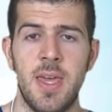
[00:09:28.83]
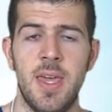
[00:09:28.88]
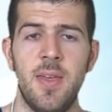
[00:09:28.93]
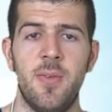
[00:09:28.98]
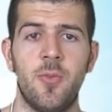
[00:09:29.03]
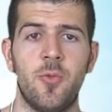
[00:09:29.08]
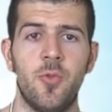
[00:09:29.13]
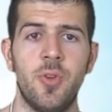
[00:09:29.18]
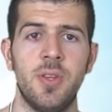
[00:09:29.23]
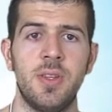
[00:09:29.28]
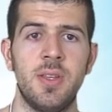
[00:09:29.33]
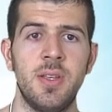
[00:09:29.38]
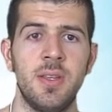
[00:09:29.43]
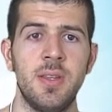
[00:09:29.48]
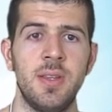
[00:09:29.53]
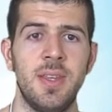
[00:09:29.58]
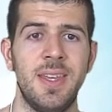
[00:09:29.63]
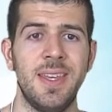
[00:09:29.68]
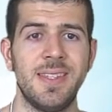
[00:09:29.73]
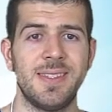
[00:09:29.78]
If
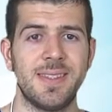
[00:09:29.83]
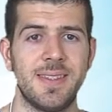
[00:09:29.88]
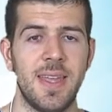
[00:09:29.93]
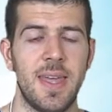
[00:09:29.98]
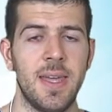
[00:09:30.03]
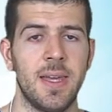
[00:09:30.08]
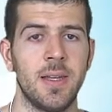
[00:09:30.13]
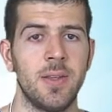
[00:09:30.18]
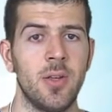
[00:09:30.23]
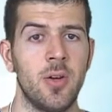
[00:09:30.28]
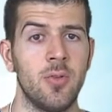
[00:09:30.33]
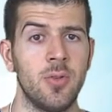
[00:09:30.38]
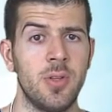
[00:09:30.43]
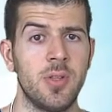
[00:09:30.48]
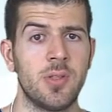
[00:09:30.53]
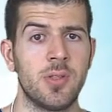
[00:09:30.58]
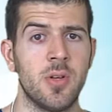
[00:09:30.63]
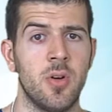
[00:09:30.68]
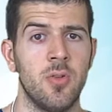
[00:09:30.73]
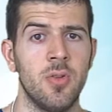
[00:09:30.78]
creatine is taken on
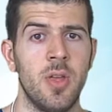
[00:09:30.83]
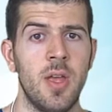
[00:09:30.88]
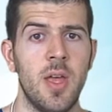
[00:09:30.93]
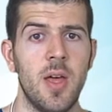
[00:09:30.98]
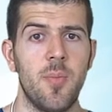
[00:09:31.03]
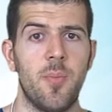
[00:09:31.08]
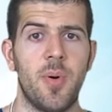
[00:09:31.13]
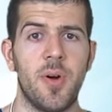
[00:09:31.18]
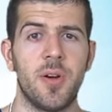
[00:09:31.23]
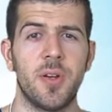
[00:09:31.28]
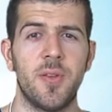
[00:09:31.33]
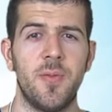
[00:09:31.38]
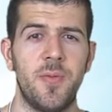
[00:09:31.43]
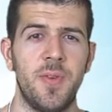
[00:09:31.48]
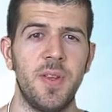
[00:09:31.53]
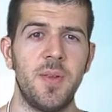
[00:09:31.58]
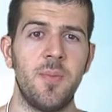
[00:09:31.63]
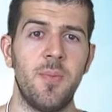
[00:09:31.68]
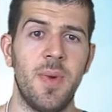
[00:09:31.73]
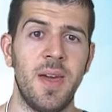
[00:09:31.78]
its own, part of
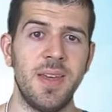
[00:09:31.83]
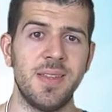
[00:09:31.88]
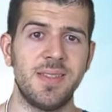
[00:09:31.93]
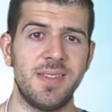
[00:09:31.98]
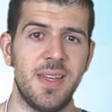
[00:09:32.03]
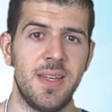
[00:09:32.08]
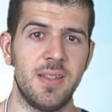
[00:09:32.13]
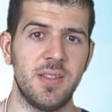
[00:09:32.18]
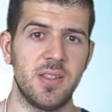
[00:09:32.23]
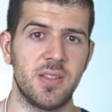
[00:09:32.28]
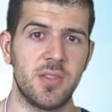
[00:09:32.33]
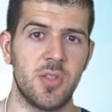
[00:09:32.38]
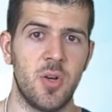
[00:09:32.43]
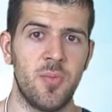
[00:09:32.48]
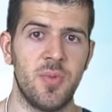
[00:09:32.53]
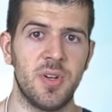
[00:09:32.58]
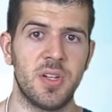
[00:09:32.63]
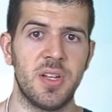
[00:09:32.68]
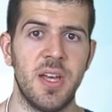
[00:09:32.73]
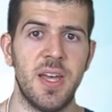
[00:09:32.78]
it may stay in the
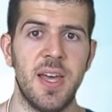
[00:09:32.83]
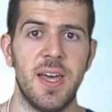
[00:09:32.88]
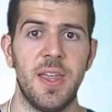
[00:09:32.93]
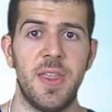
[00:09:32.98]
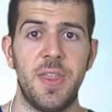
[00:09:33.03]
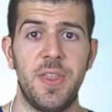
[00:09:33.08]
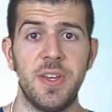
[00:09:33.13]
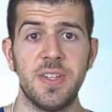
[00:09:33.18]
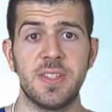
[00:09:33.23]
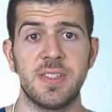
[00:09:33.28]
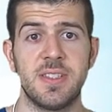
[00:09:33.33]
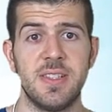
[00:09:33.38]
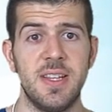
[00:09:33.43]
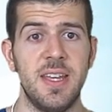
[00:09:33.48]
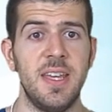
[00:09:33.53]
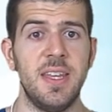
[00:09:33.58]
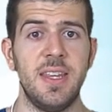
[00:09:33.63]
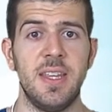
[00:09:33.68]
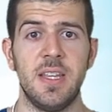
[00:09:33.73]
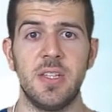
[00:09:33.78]
stomach, thus
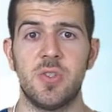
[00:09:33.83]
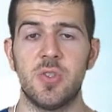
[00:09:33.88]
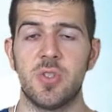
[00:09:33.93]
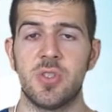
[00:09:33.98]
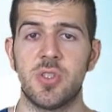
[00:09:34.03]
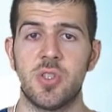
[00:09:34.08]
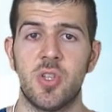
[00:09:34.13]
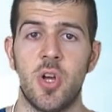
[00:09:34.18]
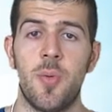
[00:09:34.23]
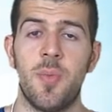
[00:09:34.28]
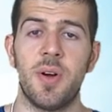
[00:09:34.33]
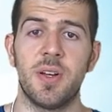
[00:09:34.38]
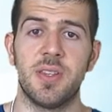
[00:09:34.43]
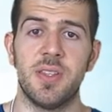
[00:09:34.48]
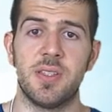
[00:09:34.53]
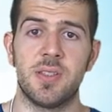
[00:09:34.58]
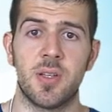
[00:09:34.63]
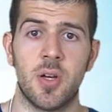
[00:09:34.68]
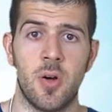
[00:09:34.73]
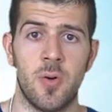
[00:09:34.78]
leading to stomach
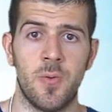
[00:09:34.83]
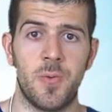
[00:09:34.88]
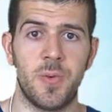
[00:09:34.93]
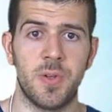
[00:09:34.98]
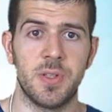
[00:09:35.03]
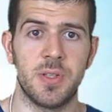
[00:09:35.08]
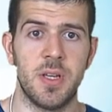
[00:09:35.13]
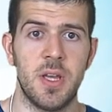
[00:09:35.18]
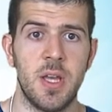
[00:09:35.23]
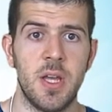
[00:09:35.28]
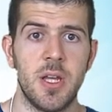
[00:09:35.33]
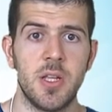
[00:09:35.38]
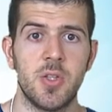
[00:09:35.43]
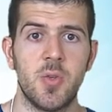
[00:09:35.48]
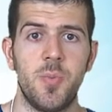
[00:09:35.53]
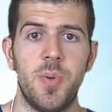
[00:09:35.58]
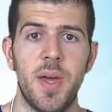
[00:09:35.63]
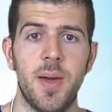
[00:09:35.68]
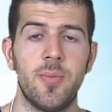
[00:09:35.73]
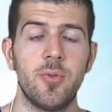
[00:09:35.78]
discomfort.
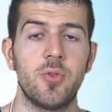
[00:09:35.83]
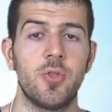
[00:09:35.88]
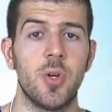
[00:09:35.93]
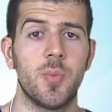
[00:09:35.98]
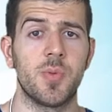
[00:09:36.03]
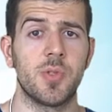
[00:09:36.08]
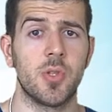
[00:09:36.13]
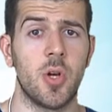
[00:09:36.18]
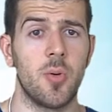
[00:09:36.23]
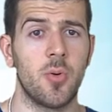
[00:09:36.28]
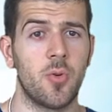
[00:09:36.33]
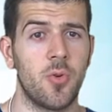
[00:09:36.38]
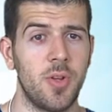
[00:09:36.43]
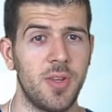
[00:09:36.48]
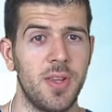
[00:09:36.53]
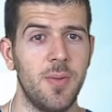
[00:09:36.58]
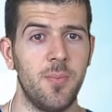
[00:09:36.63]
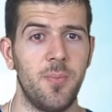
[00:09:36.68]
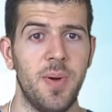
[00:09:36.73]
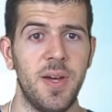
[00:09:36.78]
To be able to absorb
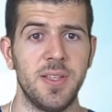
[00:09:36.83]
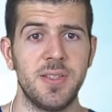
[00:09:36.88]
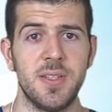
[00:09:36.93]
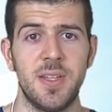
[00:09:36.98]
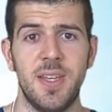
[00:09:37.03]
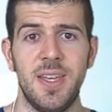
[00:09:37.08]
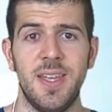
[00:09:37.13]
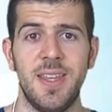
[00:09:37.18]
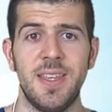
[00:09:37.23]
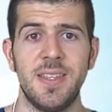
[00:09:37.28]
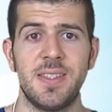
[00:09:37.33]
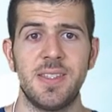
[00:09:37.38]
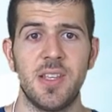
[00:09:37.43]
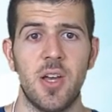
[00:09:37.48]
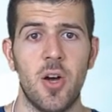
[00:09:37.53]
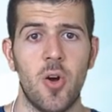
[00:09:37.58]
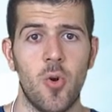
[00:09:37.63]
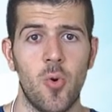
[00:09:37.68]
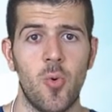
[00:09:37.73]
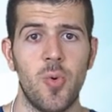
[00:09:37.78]
creatine better, it is
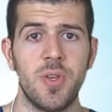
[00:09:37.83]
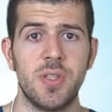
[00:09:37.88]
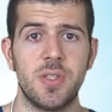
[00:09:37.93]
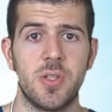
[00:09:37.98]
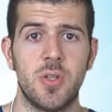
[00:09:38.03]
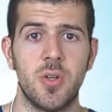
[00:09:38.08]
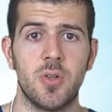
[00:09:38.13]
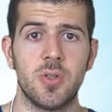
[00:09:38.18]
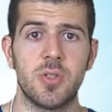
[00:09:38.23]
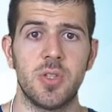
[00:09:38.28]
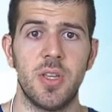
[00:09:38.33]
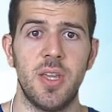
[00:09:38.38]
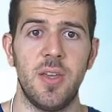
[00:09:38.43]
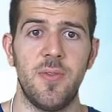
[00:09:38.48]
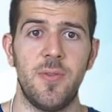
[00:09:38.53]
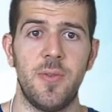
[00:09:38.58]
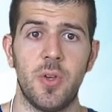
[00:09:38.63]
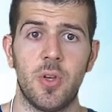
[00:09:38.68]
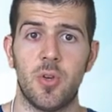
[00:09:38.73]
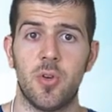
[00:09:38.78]
always good
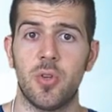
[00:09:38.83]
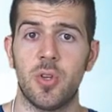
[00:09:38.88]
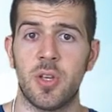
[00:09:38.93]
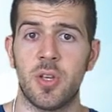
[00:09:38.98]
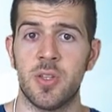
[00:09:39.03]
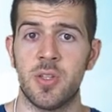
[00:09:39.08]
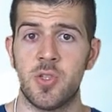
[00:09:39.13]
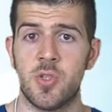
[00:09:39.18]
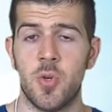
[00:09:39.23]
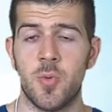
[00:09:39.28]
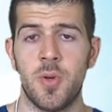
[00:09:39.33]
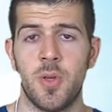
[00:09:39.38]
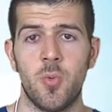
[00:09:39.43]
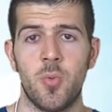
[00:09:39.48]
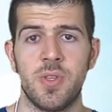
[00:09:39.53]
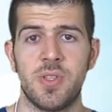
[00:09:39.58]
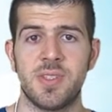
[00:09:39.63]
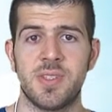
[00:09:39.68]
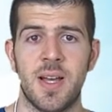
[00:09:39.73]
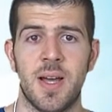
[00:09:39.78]
if you could consume it
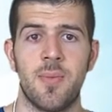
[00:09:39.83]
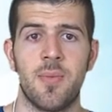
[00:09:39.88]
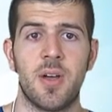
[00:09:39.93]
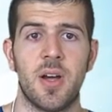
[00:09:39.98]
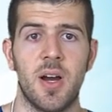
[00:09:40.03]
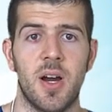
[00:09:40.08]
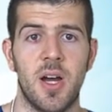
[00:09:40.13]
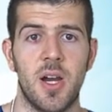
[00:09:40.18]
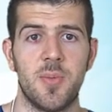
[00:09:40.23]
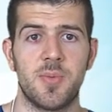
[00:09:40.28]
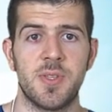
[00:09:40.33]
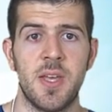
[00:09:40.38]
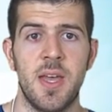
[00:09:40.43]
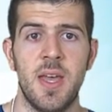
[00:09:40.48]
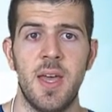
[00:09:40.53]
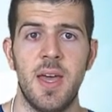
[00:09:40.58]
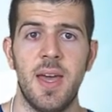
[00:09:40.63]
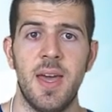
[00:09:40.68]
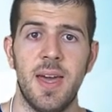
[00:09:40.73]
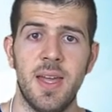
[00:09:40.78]
with some carbs
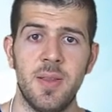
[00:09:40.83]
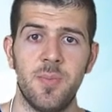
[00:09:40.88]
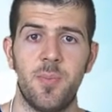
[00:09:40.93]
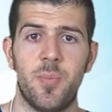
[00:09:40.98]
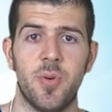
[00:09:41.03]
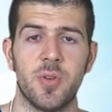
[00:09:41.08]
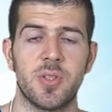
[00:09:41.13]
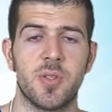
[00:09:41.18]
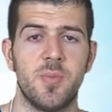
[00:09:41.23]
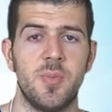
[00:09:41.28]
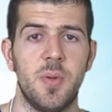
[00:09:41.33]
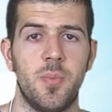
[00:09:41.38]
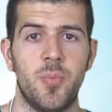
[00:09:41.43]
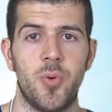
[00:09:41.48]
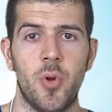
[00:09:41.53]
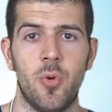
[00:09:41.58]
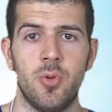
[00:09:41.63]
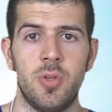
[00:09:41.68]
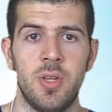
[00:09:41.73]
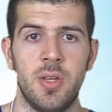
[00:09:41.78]
and possibly
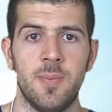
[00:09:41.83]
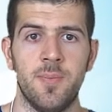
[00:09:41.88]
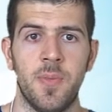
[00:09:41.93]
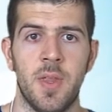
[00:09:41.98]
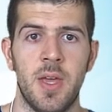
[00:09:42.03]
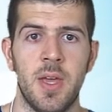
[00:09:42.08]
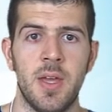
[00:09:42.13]
protein.